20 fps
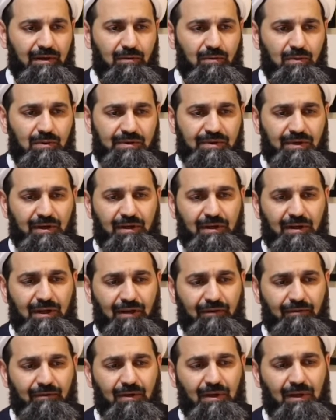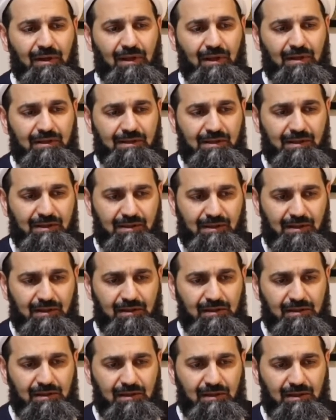We're starting every night at
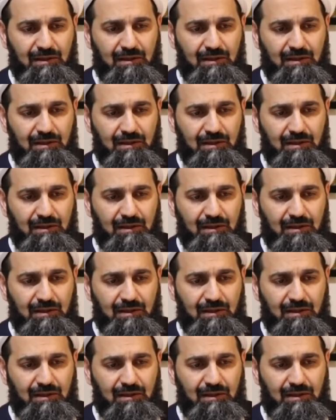6:30.